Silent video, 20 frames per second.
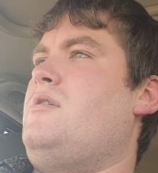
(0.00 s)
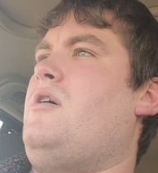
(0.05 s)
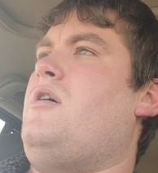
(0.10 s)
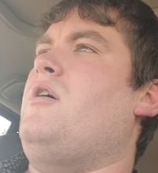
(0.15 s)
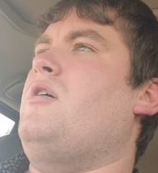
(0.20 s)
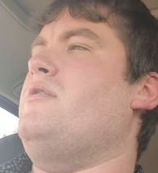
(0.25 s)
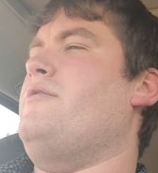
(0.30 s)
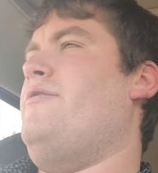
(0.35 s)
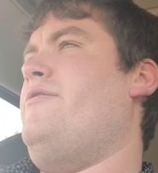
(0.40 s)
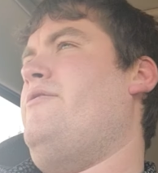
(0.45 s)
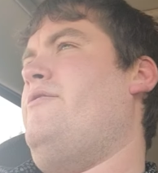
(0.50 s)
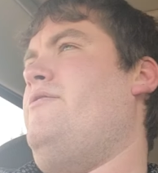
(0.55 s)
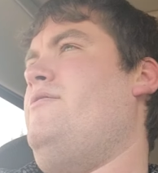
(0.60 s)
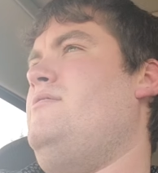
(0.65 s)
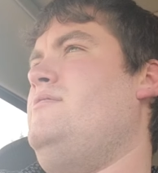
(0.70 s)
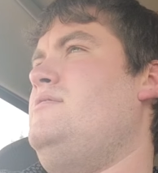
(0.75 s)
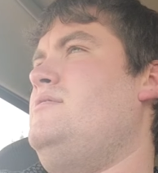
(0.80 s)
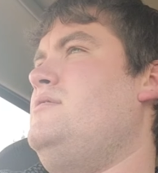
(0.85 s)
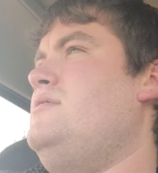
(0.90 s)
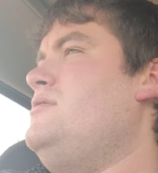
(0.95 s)
our
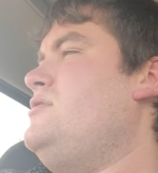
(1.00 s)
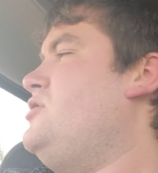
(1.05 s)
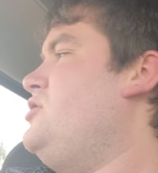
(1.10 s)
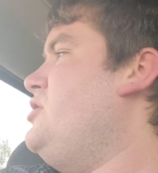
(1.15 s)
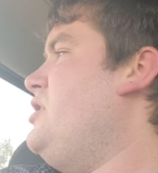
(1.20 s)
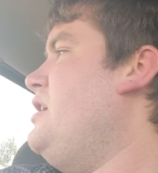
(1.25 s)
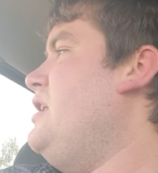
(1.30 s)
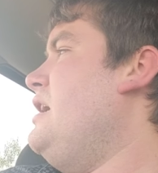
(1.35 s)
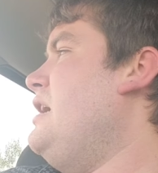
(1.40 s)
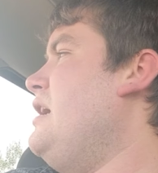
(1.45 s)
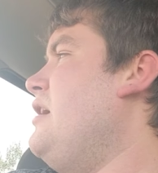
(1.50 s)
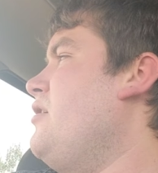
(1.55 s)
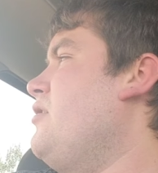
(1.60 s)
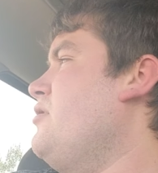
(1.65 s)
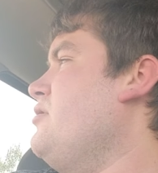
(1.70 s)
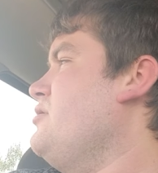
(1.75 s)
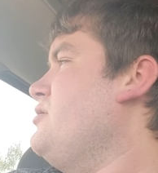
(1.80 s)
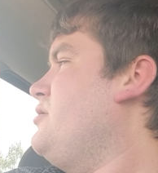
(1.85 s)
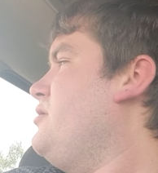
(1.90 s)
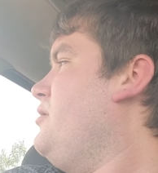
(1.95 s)
shitty
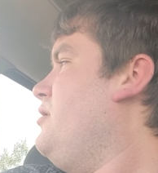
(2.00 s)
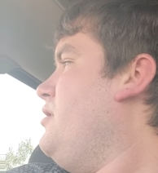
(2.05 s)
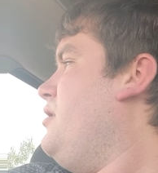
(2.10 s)
Eagles.